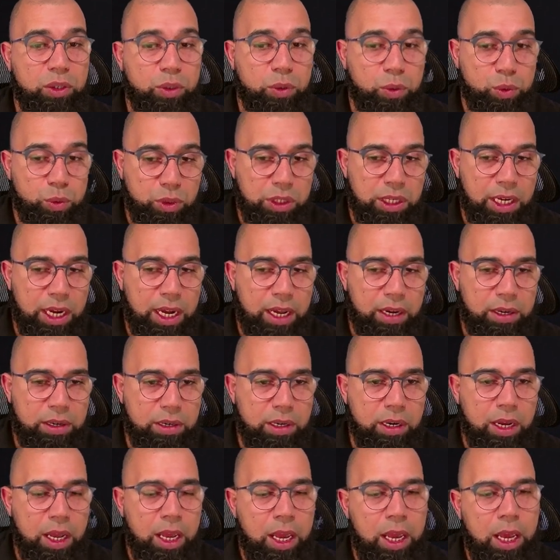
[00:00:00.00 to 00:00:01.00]
2
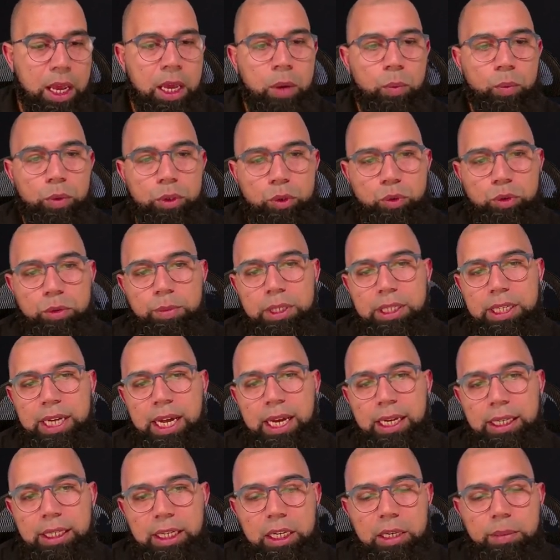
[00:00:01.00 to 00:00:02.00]
standard, which would be
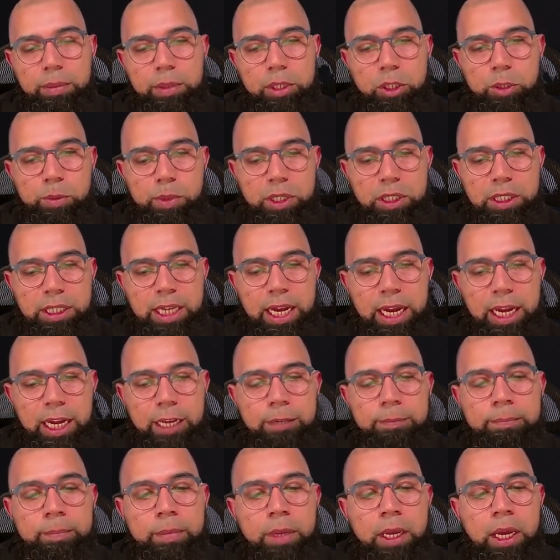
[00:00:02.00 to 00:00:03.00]
10 gigabits per
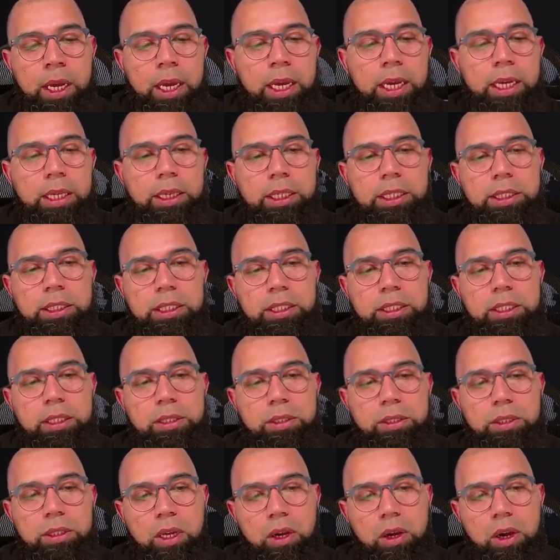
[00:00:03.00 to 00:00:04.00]
second. This is
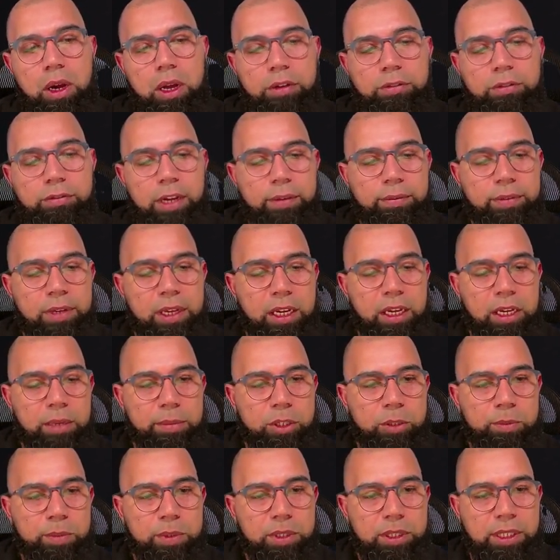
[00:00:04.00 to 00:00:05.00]
still stuck on 5
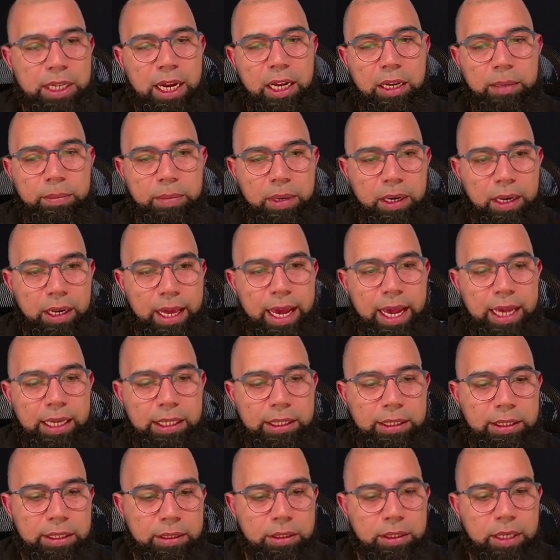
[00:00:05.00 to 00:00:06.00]
gigabits per second, but
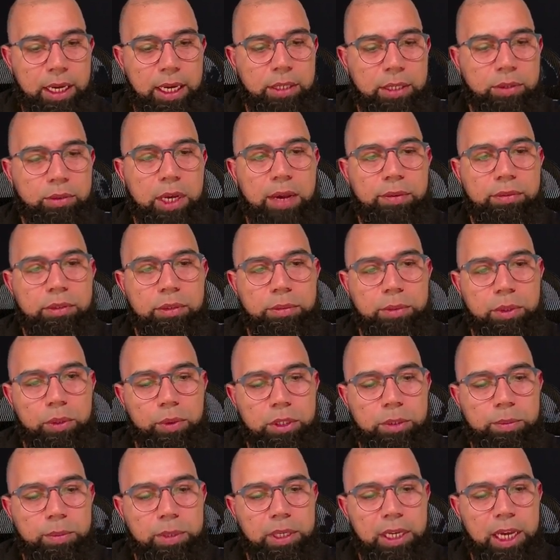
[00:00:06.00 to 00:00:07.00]
alas, it's nice to have some
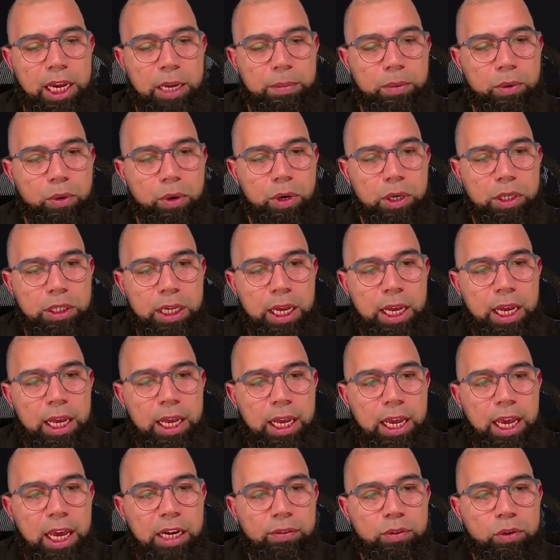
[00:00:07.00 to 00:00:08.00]
USB-A ports.
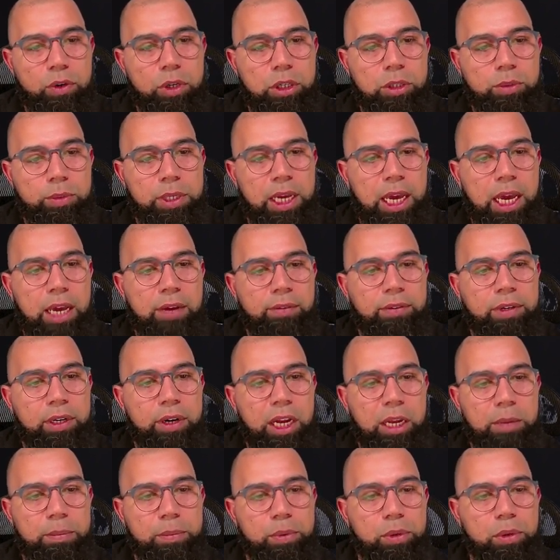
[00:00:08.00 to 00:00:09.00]
And of course, we have here
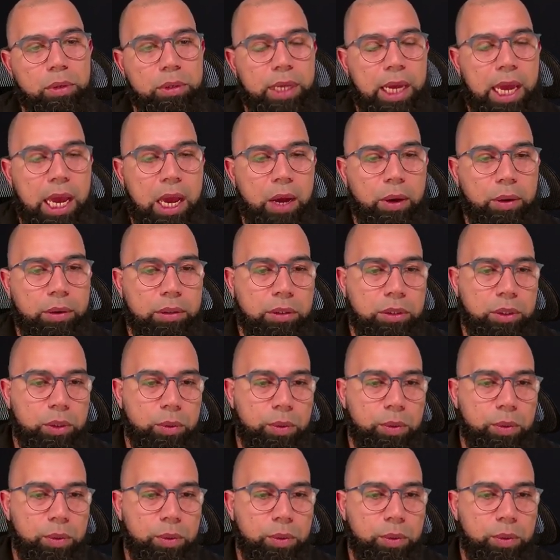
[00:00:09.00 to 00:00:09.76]
a pull-down